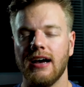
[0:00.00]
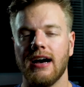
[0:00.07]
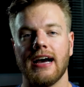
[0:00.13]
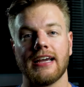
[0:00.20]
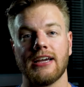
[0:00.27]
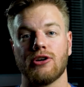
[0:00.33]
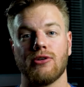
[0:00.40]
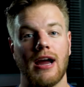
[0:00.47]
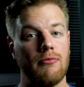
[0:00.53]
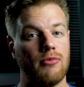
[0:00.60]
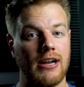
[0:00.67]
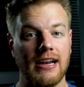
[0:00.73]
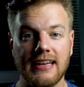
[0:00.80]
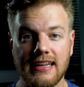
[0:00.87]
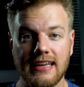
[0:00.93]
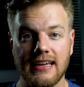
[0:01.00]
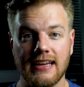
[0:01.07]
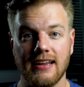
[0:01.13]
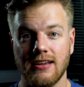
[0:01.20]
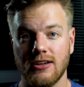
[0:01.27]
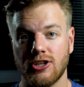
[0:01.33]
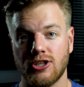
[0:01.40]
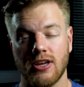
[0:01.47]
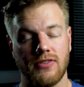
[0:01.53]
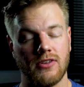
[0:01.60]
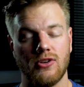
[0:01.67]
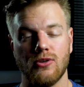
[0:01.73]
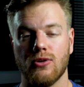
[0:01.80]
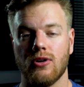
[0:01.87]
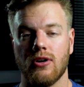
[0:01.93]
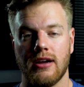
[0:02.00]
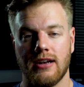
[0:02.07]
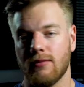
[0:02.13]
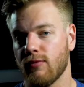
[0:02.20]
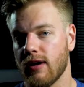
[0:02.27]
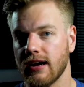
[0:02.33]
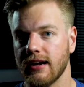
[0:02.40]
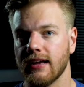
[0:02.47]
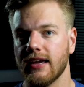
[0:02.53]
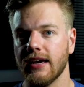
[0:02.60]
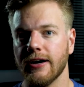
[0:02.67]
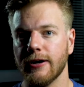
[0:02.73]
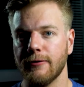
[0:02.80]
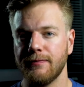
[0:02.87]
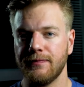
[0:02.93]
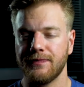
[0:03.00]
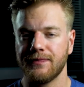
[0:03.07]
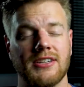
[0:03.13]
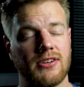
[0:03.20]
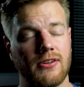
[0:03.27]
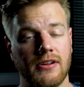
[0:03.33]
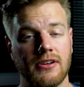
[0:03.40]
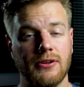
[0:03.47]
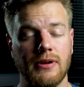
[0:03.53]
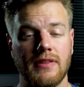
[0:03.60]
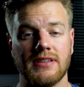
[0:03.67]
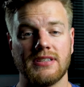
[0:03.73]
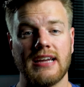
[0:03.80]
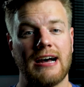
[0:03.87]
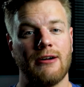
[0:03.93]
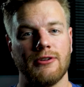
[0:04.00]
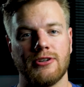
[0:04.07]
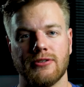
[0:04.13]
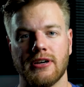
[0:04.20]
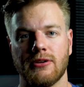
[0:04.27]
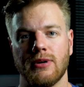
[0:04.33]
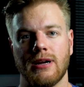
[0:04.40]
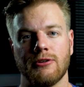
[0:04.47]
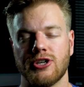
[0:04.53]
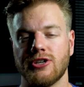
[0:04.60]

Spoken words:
I can grab what I need, shut the door, and I'm ready to go. I started doing this towel trick when I was